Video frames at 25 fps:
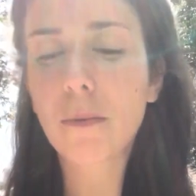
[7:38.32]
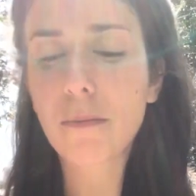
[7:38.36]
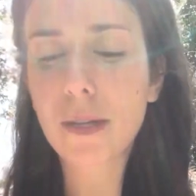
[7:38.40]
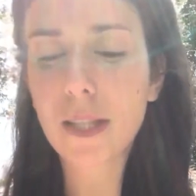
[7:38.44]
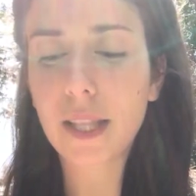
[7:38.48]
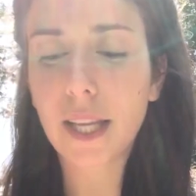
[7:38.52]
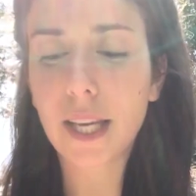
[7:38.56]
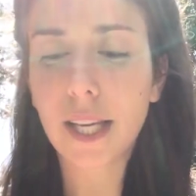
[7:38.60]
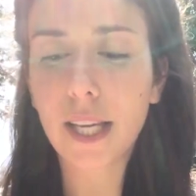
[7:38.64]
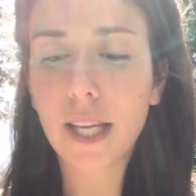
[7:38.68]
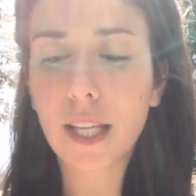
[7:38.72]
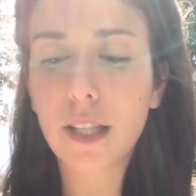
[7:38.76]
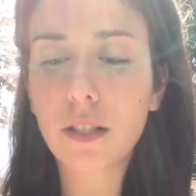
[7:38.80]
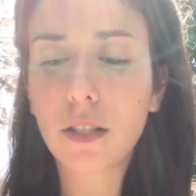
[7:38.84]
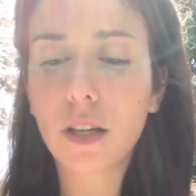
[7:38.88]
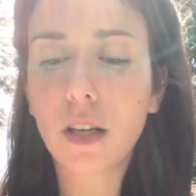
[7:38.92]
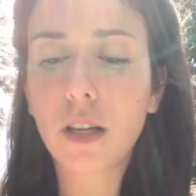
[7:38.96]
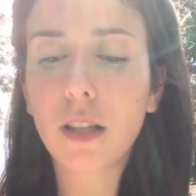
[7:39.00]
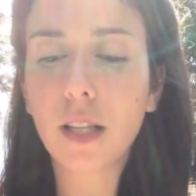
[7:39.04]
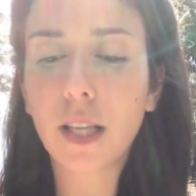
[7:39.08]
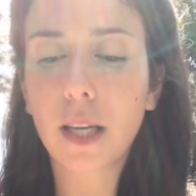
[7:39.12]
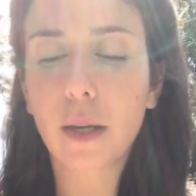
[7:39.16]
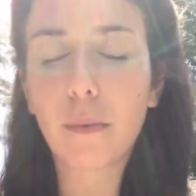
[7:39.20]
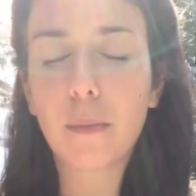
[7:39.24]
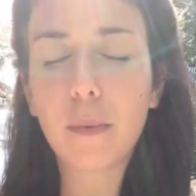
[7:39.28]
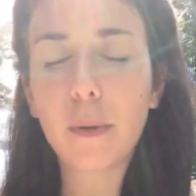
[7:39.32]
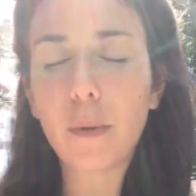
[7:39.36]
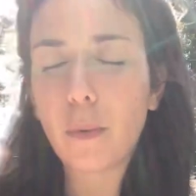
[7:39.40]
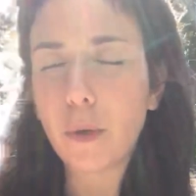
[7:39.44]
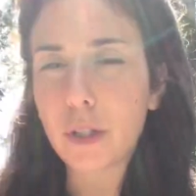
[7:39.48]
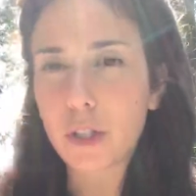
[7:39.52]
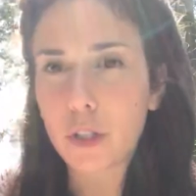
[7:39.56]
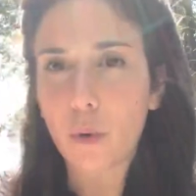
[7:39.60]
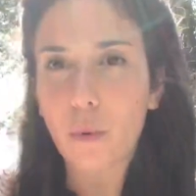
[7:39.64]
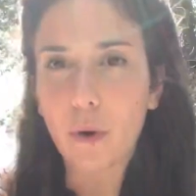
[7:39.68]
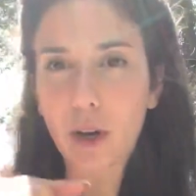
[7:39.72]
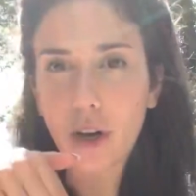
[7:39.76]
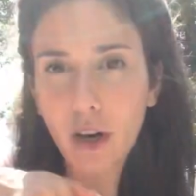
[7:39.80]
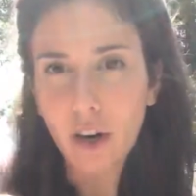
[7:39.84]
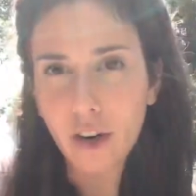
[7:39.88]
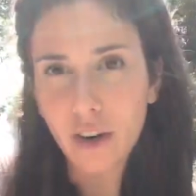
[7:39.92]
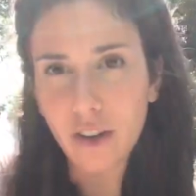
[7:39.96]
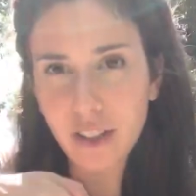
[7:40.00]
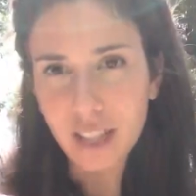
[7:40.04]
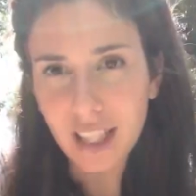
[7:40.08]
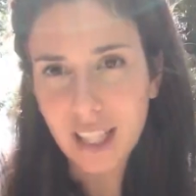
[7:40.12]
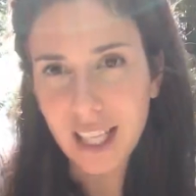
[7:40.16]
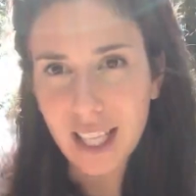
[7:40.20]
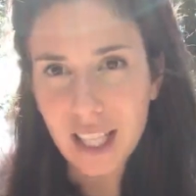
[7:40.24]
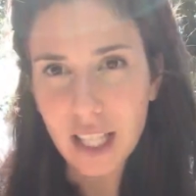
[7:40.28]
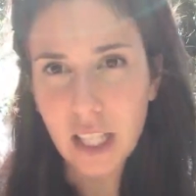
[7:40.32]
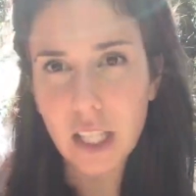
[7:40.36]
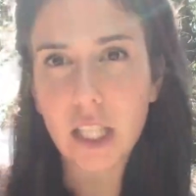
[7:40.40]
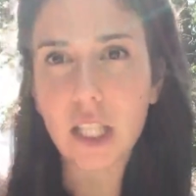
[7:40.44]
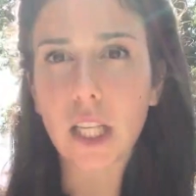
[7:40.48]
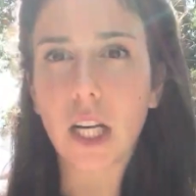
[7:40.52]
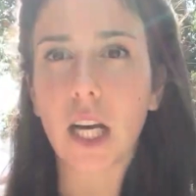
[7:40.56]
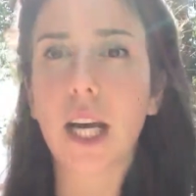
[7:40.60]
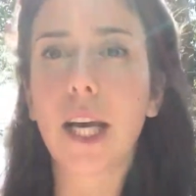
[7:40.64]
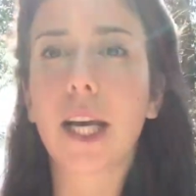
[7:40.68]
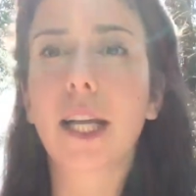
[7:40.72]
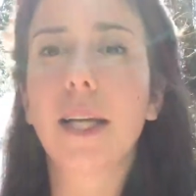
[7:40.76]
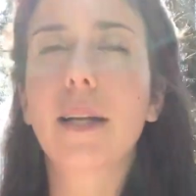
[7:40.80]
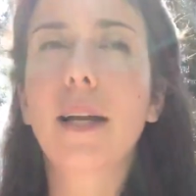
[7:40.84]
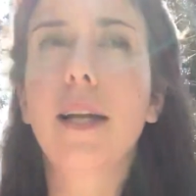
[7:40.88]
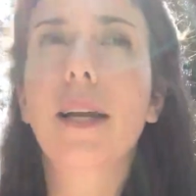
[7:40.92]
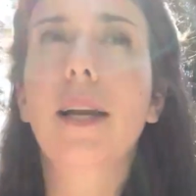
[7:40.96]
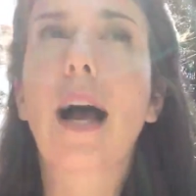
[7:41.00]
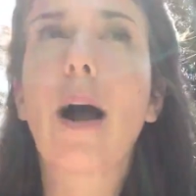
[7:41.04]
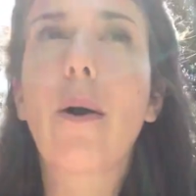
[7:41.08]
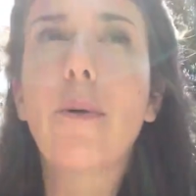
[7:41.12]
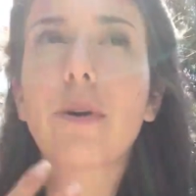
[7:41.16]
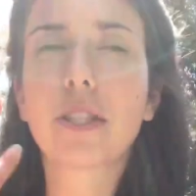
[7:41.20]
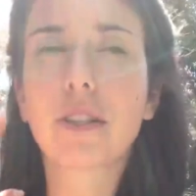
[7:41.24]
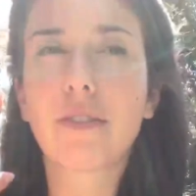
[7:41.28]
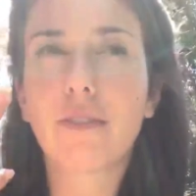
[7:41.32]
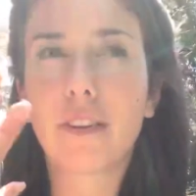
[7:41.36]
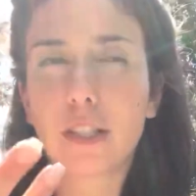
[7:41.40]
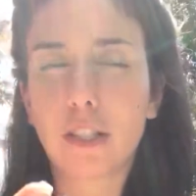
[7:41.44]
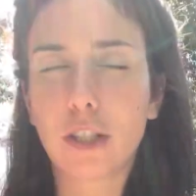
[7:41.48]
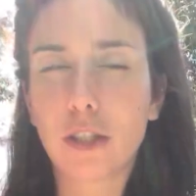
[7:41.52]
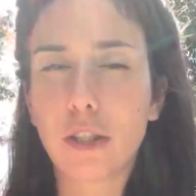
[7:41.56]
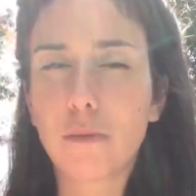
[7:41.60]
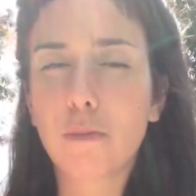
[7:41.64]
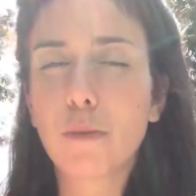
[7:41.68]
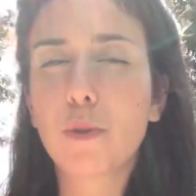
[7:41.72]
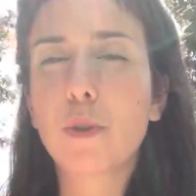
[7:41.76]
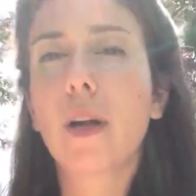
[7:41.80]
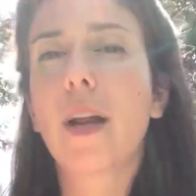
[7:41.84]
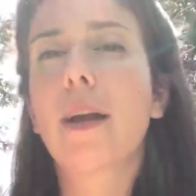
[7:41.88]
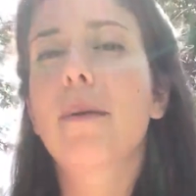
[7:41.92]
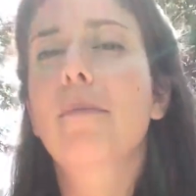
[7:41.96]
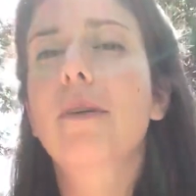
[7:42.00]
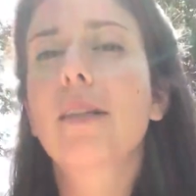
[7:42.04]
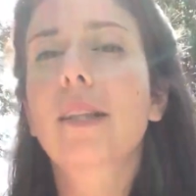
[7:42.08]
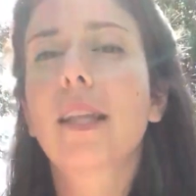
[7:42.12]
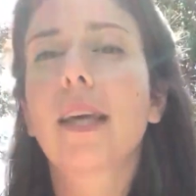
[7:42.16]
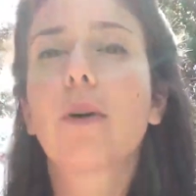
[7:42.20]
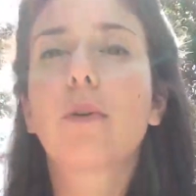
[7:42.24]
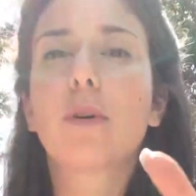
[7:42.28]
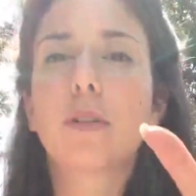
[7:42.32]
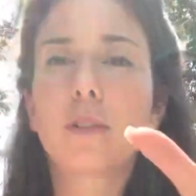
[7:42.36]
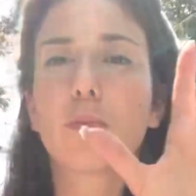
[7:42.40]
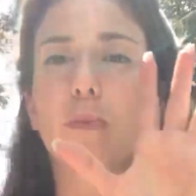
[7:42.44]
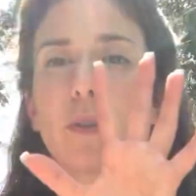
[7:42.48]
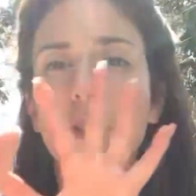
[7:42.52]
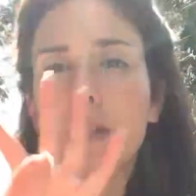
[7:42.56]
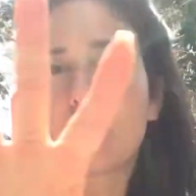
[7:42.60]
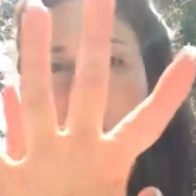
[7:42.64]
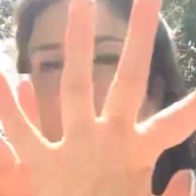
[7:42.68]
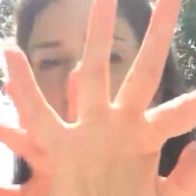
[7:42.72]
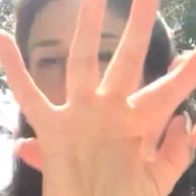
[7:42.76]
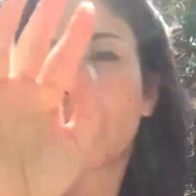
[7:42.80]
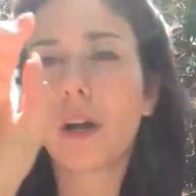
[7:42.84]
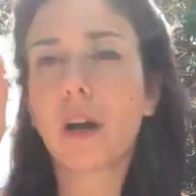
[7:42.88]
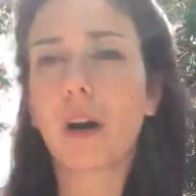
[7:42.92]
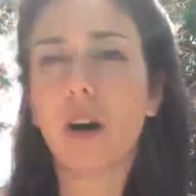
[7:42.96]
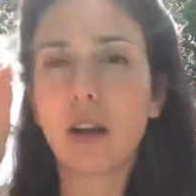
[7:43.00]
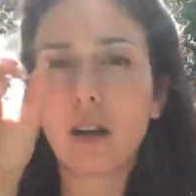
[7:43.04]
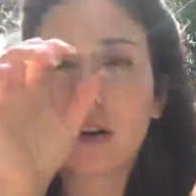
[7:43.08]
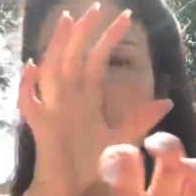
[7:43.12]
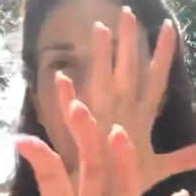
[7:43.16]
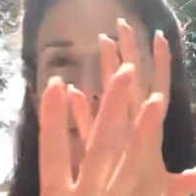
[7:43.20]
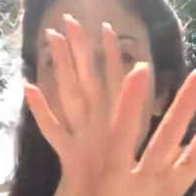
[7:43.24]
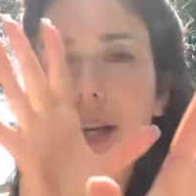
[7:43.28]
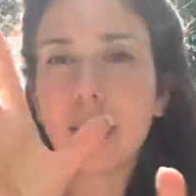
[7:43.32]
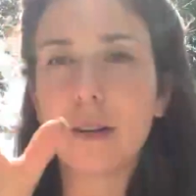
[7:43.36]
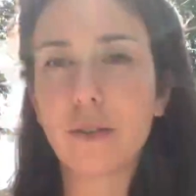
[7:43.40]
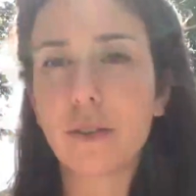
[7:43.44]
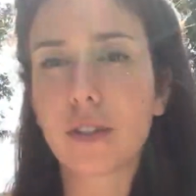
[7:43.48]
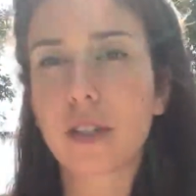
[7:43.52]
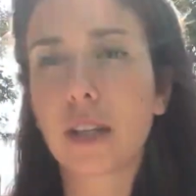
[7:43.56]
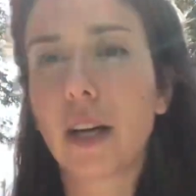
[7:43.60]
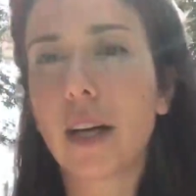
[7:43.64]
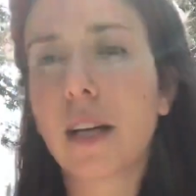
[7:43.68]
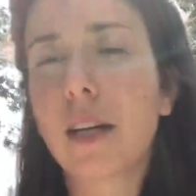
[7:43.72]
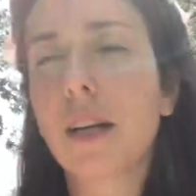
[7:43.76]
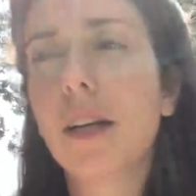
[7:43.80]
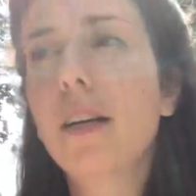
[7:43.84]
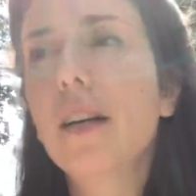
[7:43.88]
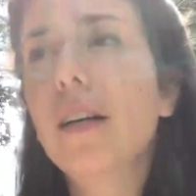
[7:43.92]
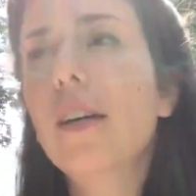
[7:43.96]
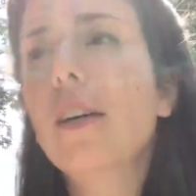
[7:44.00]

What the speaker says: I mean like it's not like about what's going on the inside and how it's affecting your mood. I mean like it's what's going on the outside.